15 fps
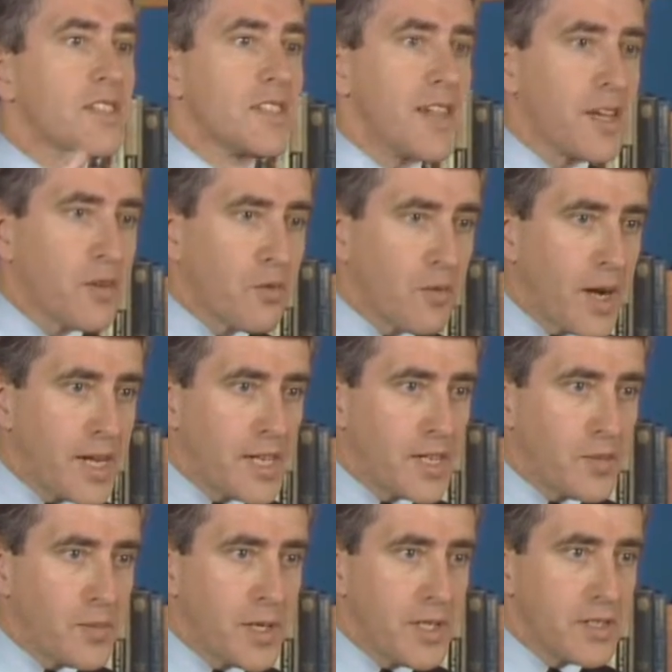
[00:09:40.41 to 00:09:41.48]
like
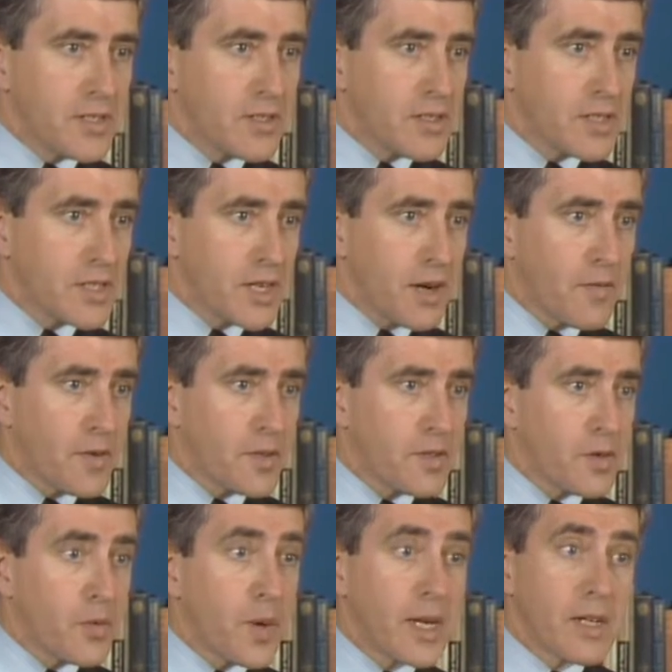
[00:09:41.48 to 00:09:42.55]
writing a piece and discovering
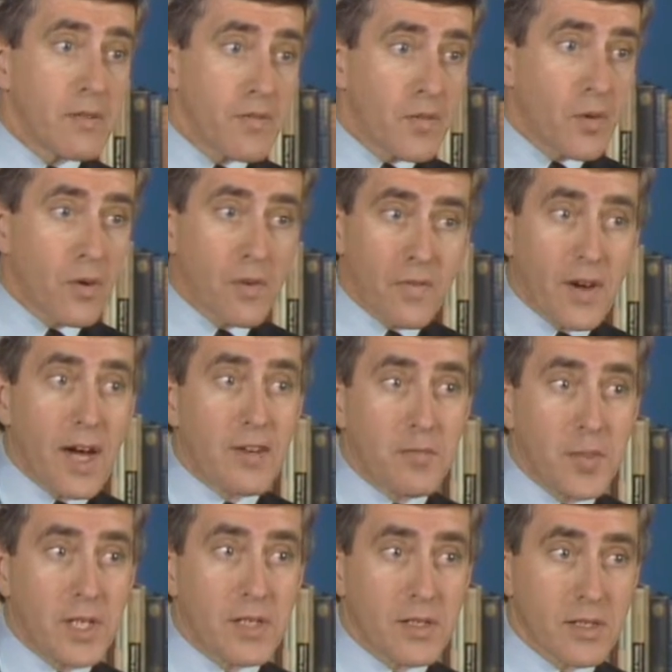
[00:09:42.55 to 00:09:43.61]
you're writing four or
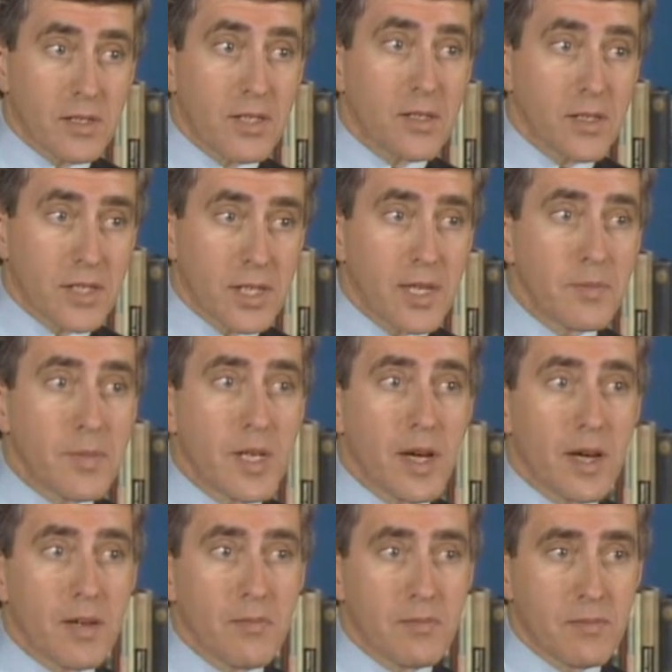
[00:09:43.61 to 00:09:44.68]
five pieces at the same time?